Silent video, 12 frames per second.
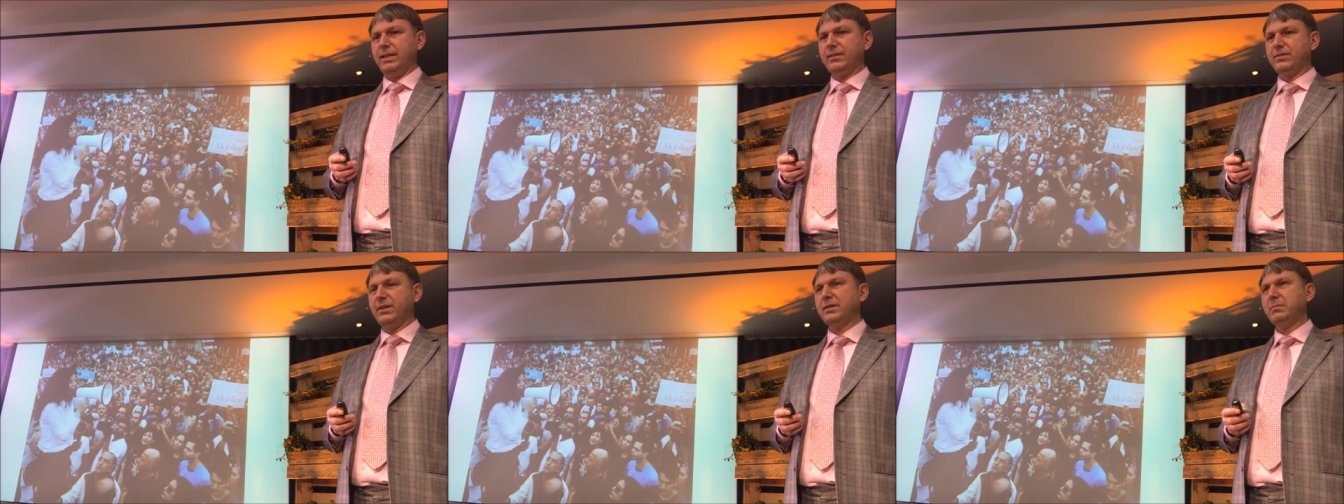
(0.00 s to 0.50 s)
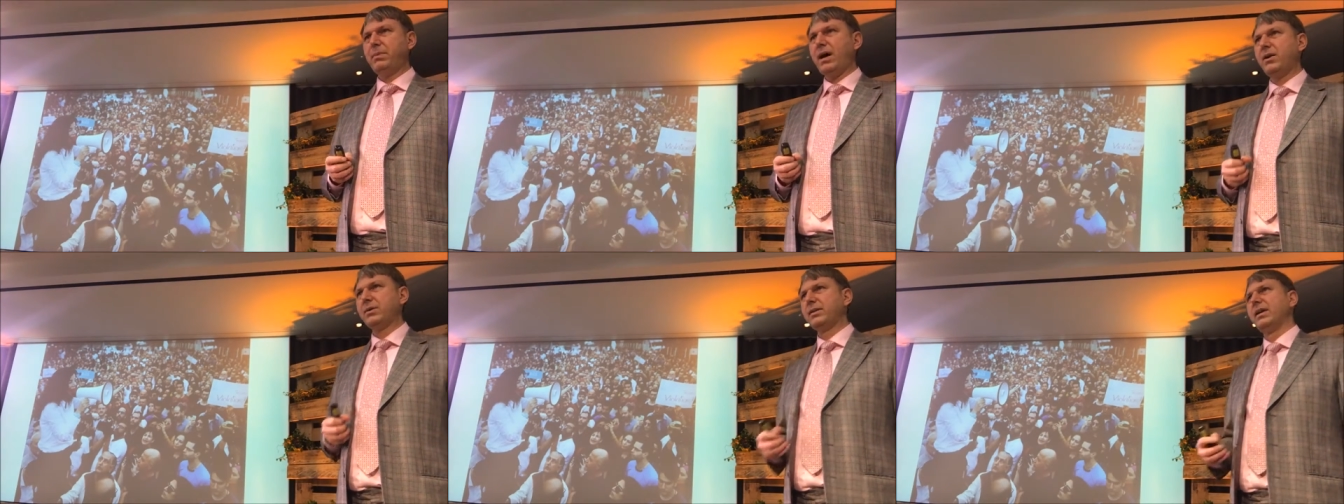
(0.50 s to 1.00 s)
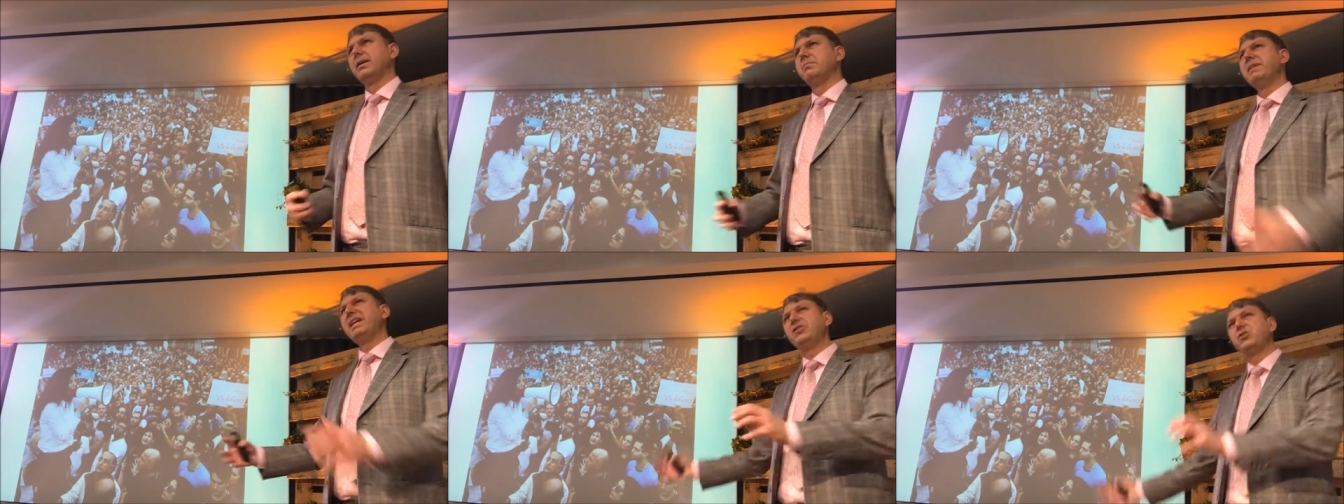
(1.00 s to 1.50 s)
It's not about
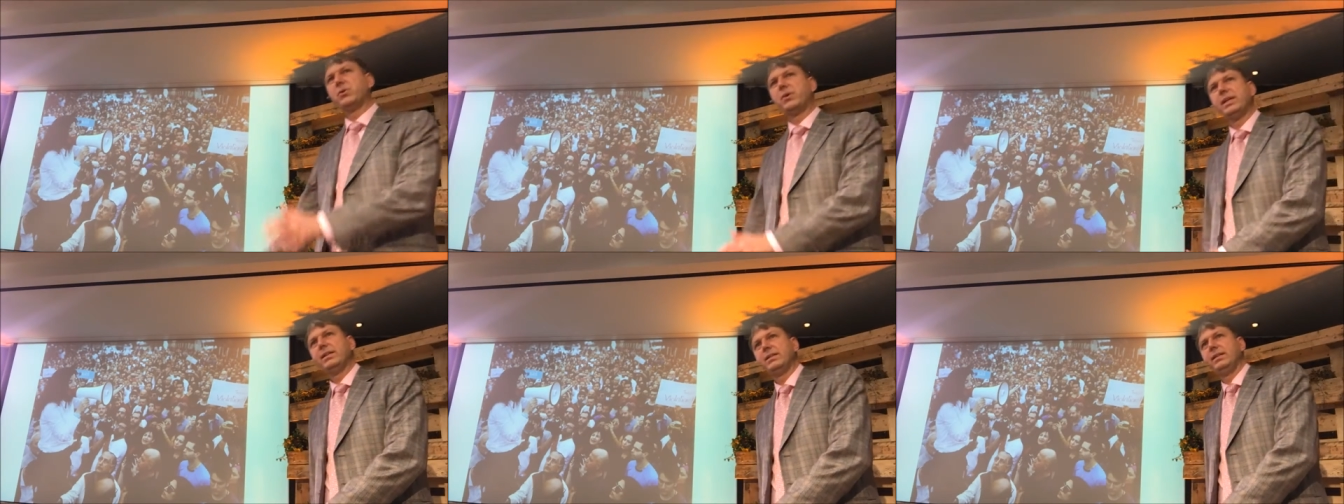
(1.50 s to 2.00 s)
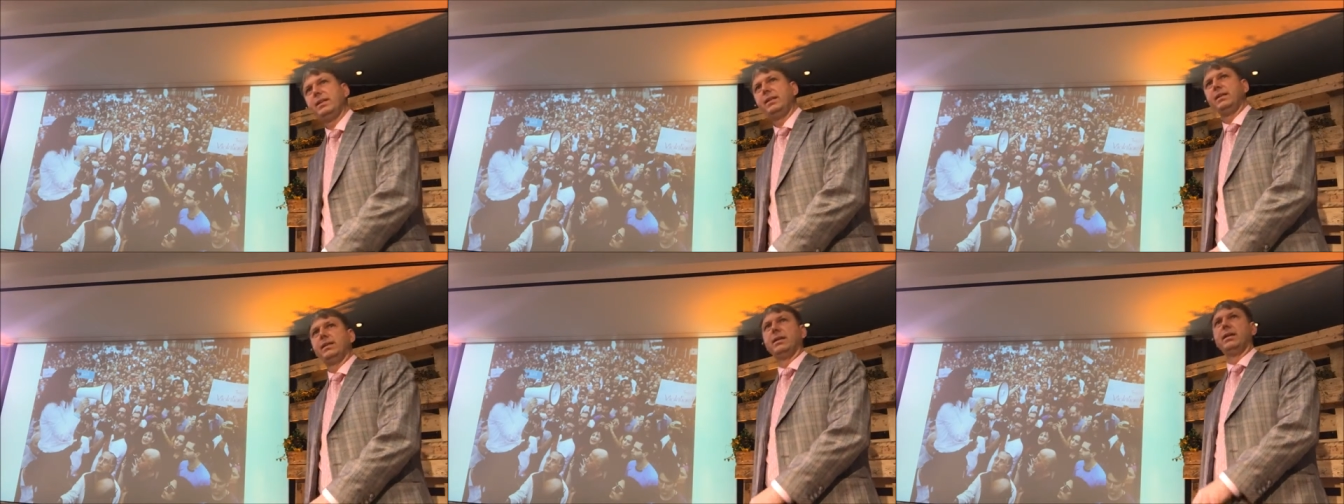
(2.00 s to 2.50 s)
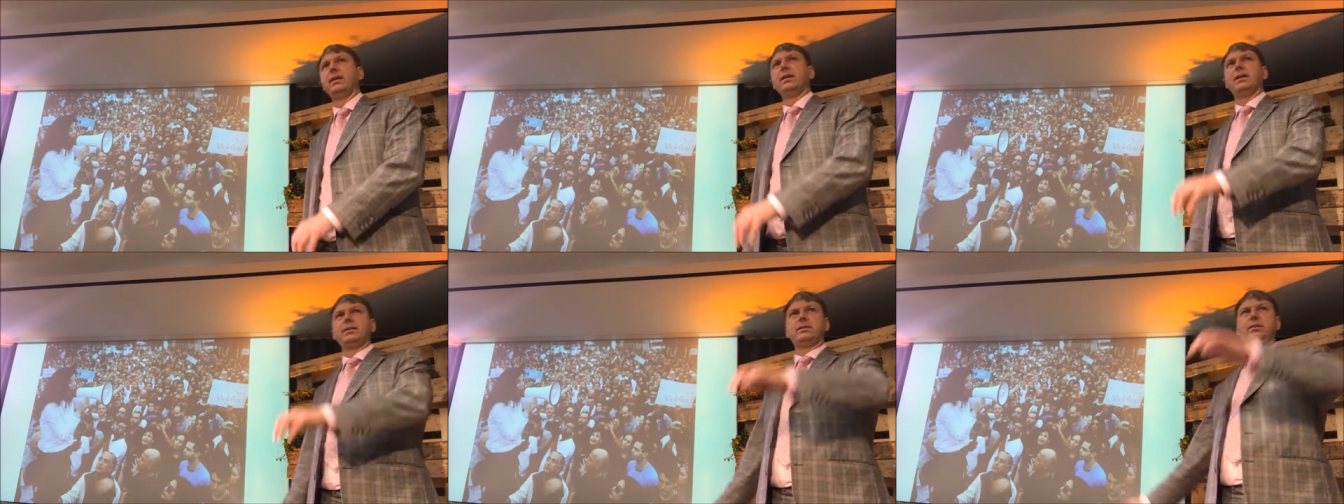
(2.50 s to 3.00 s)
majority
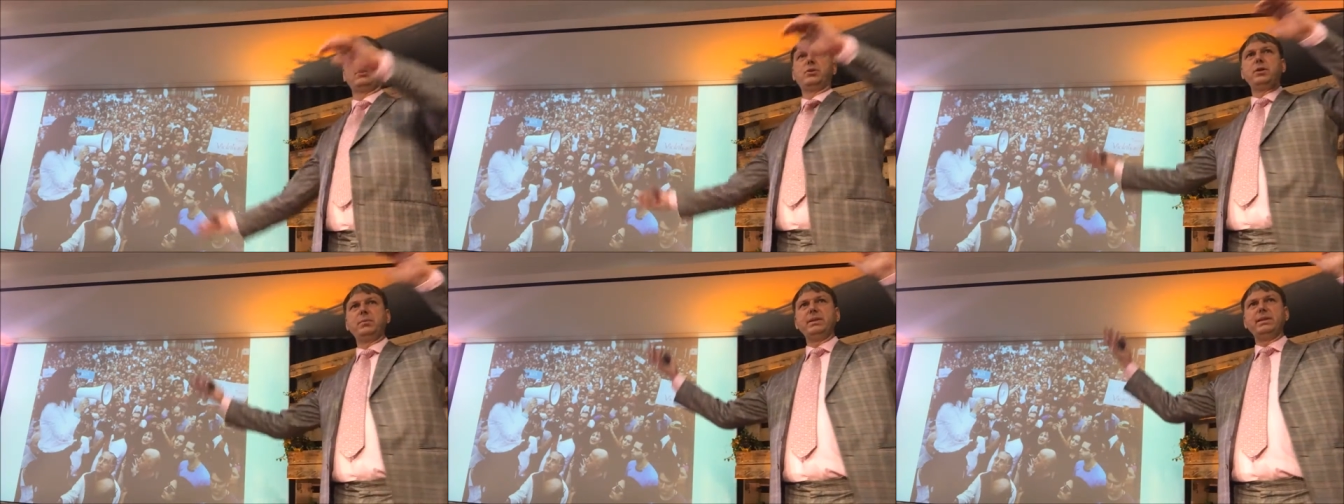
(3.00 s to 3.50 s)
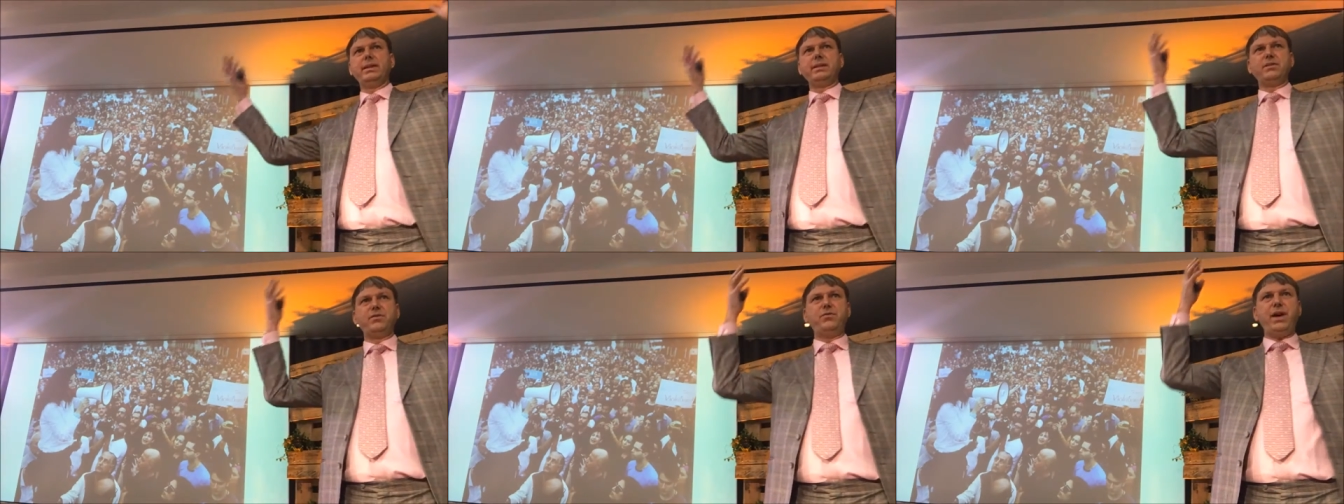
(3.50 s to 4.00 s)
determining the